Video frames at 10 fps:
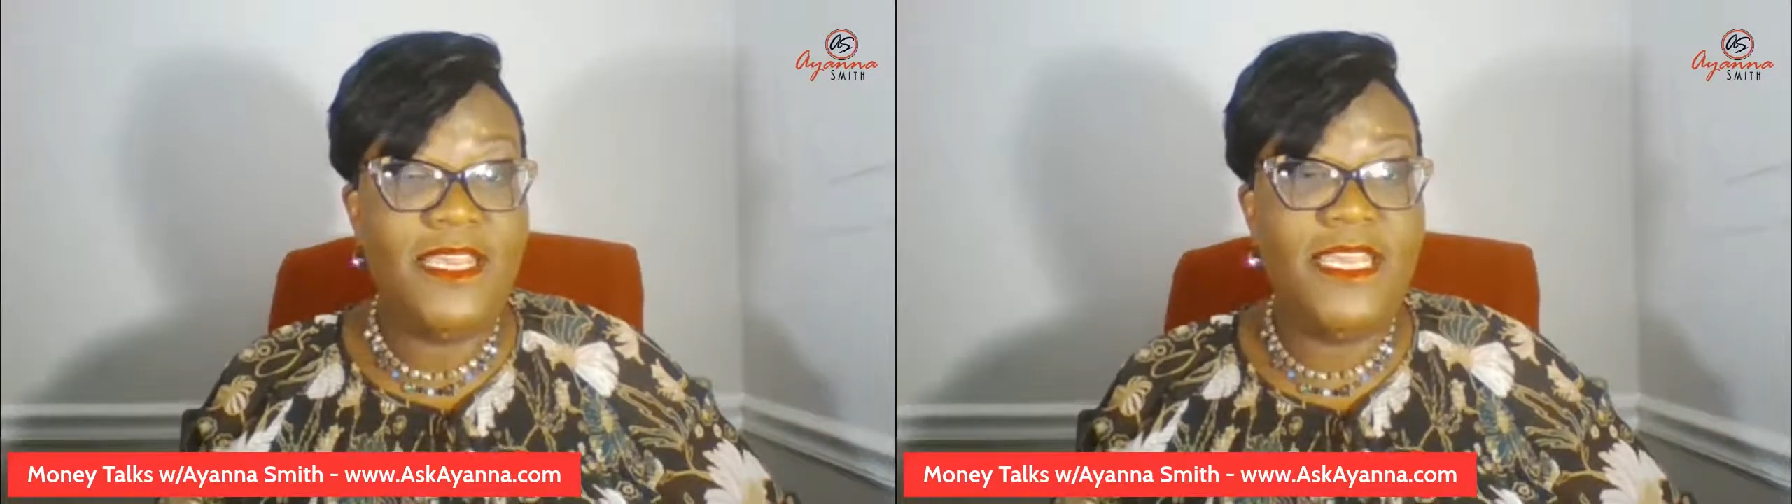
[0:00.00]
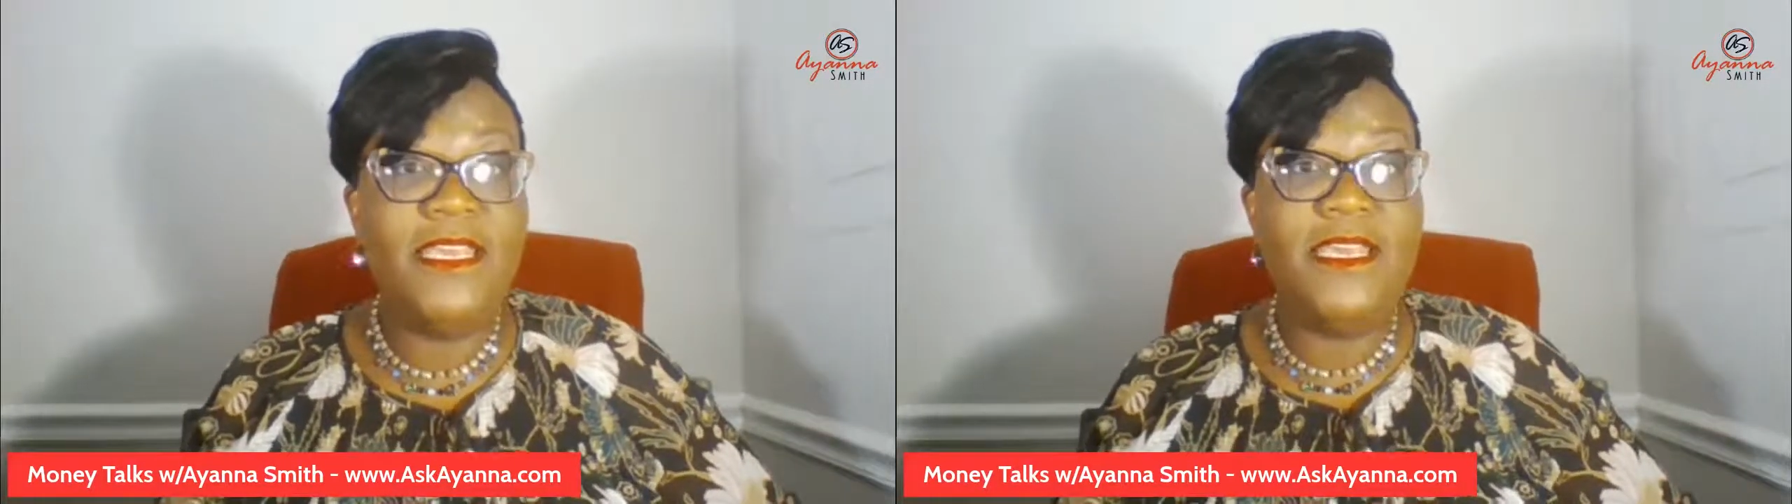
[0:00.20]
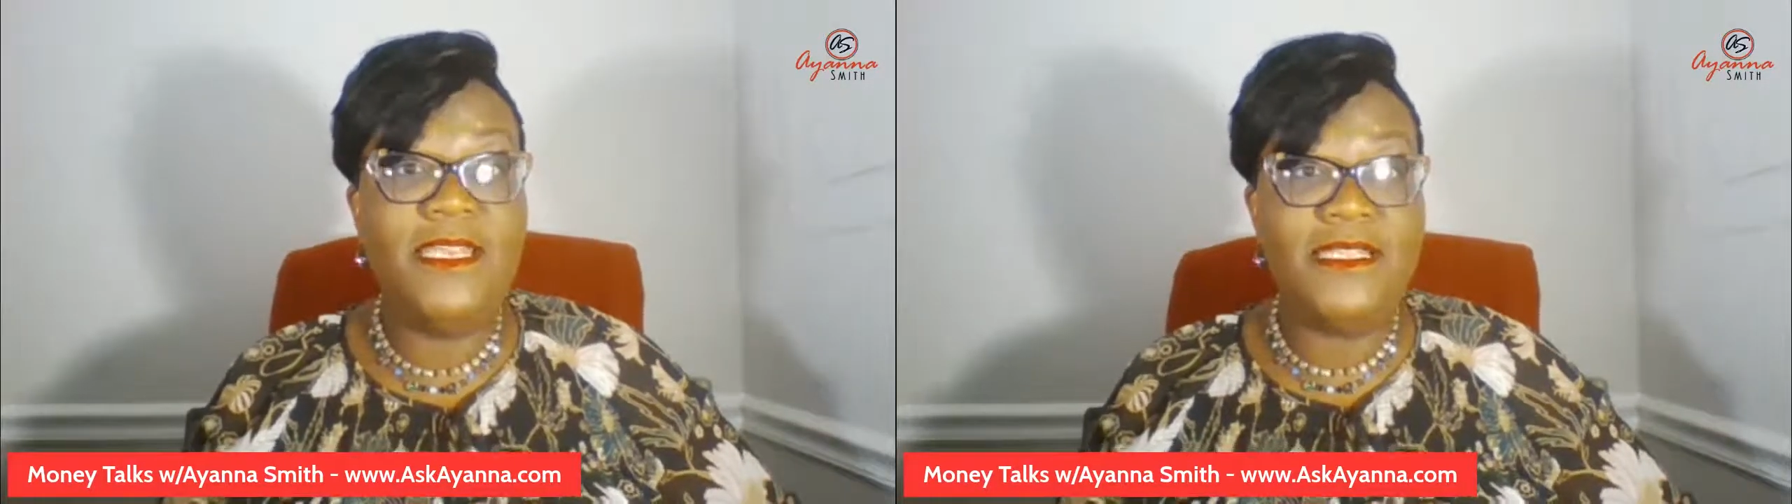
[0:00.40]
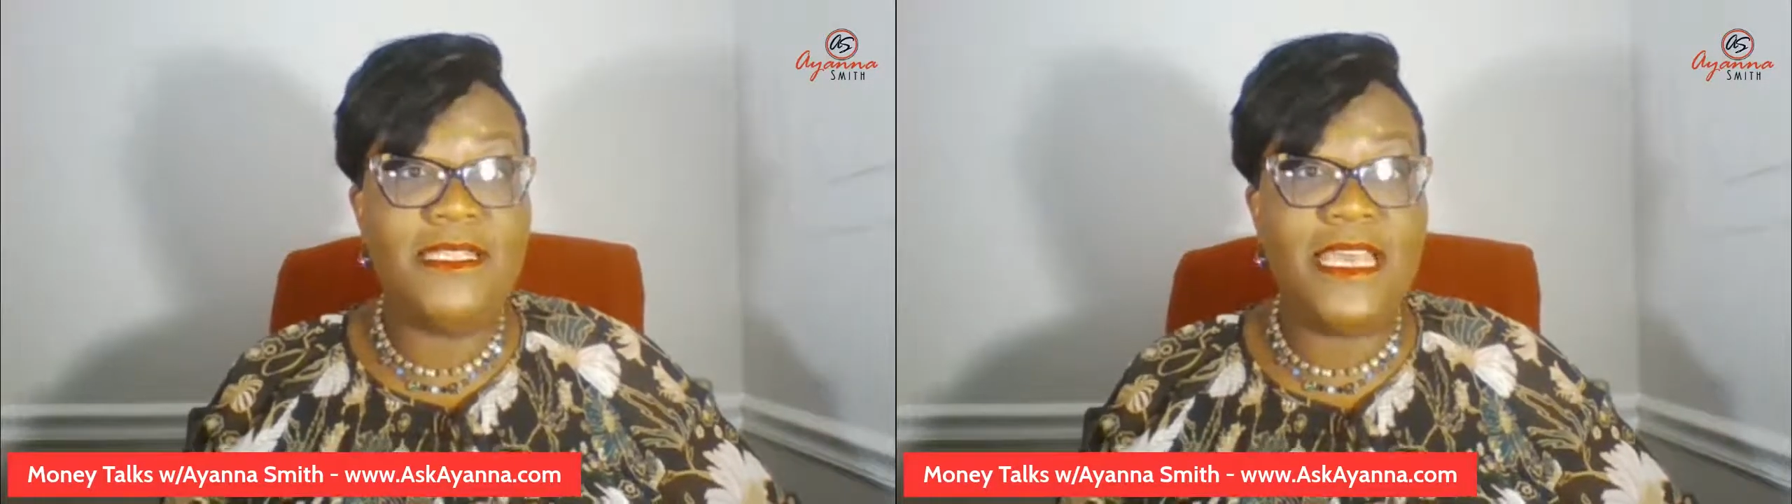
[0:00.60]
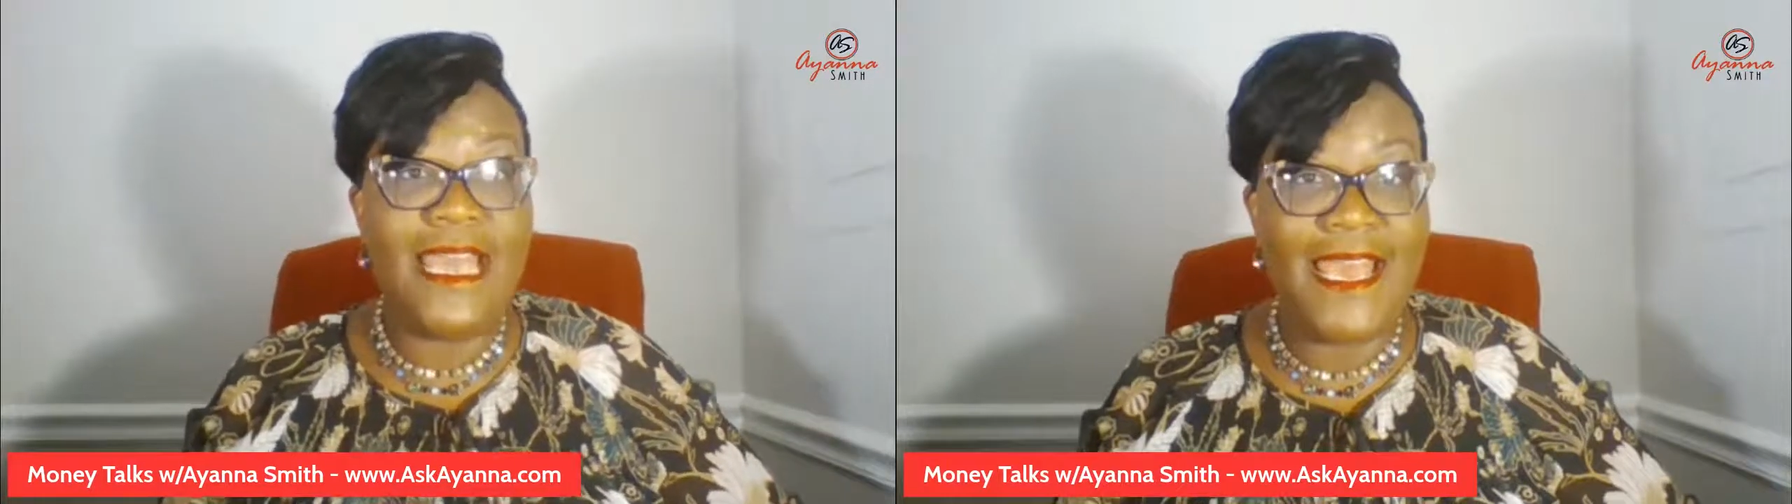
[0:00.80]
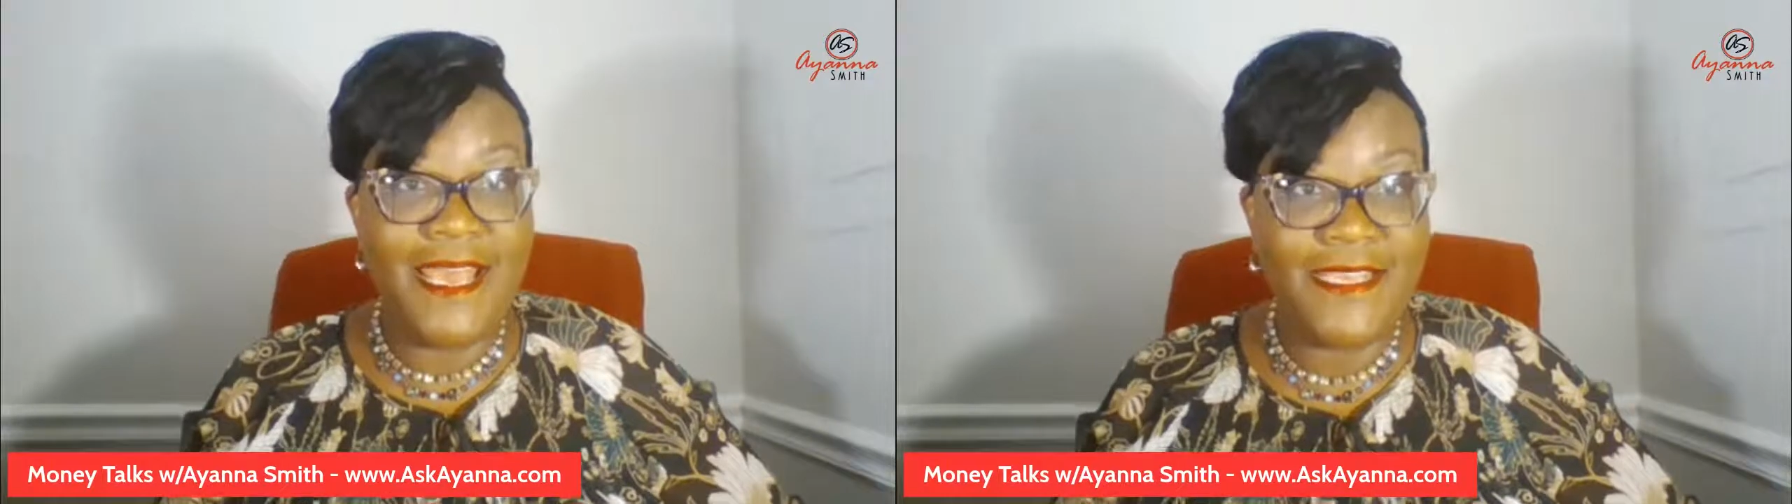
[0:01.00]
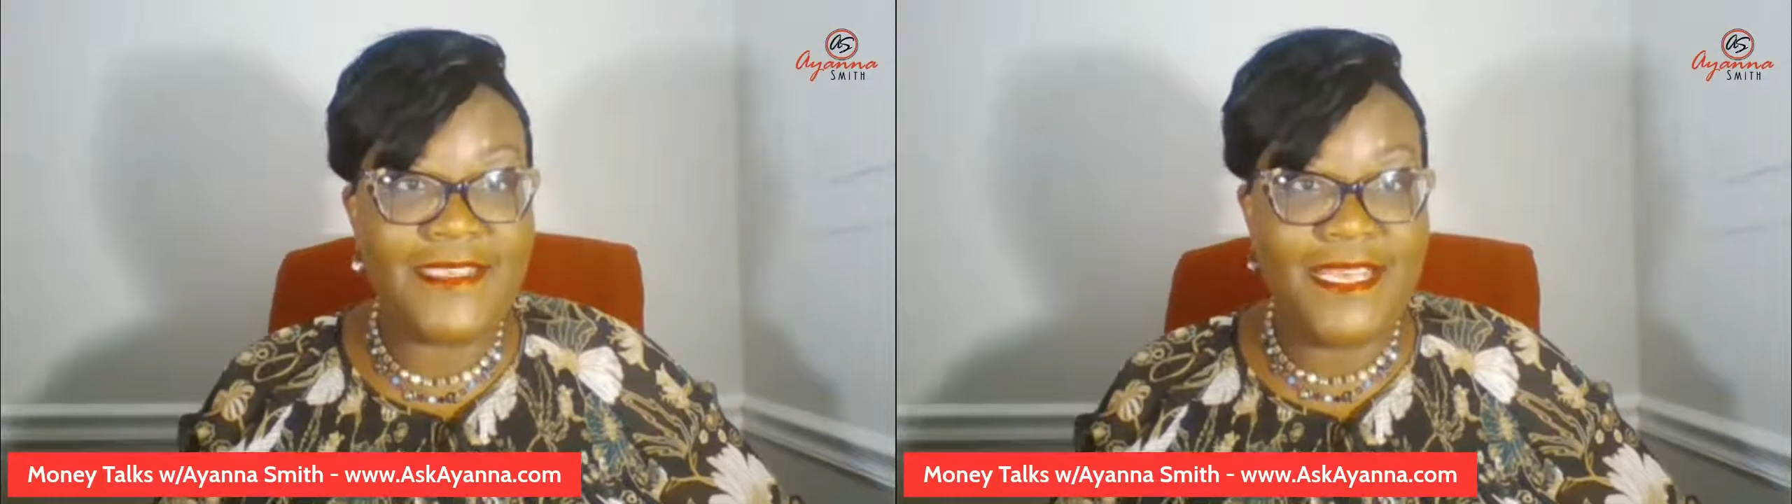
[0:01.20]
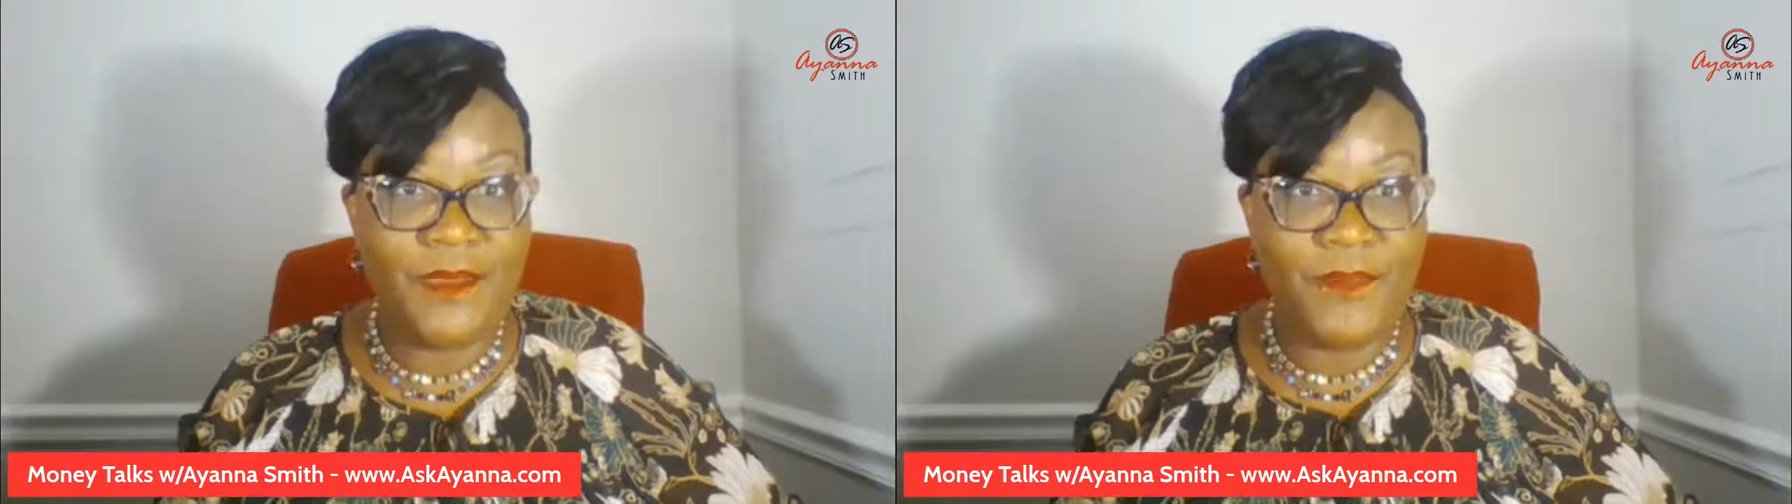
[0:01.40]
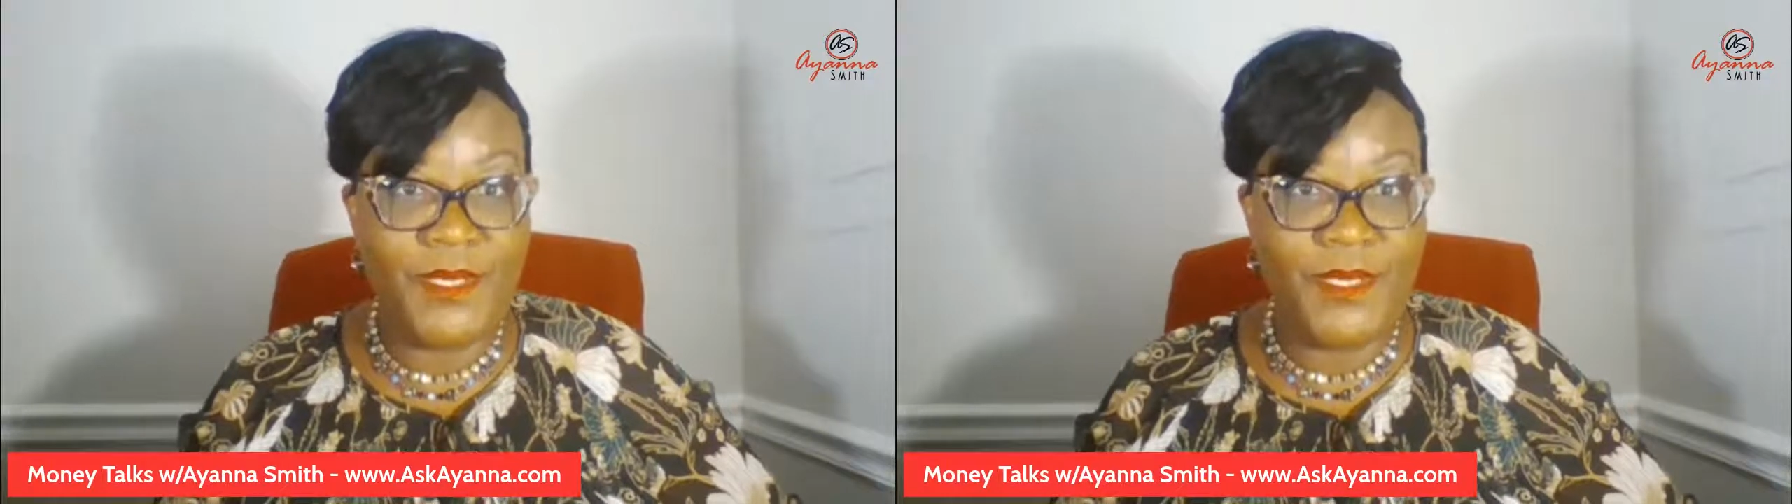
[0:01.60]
It is an asset